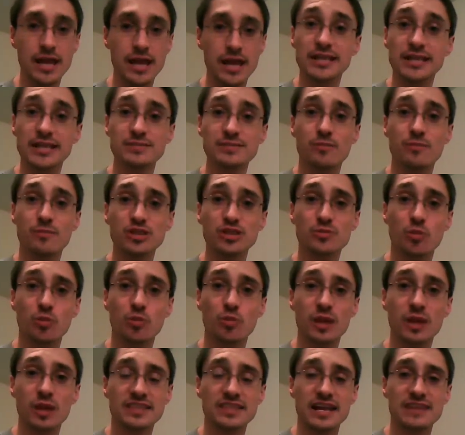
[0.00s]
It's much
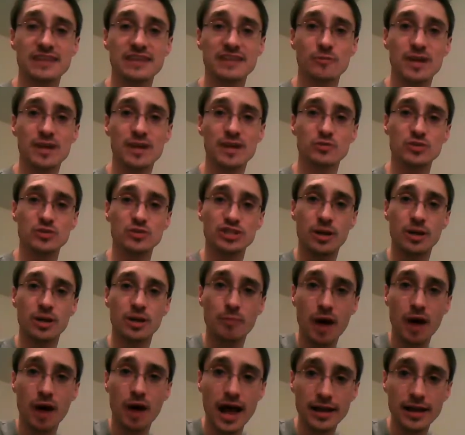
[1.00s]
more like that information was
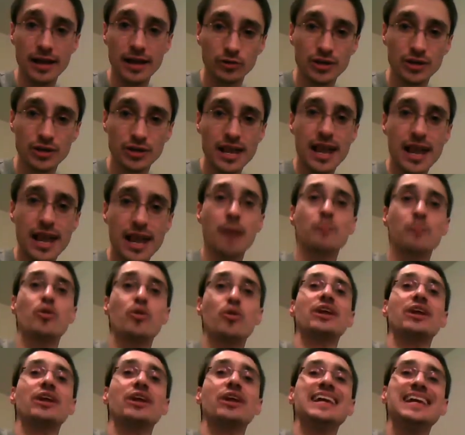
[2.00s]
compiled and
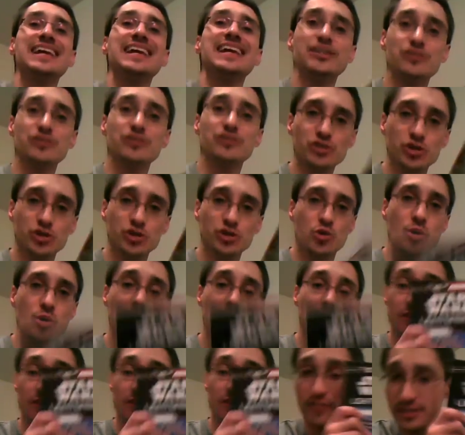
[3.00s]
brought
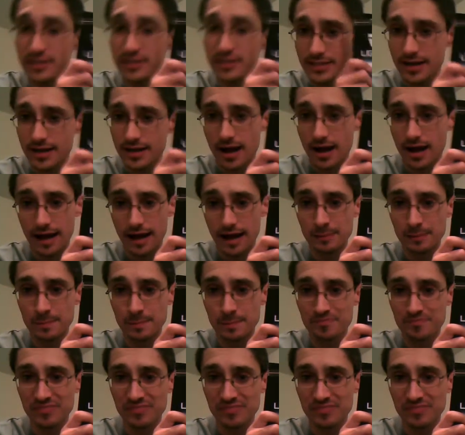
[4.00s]
into this guide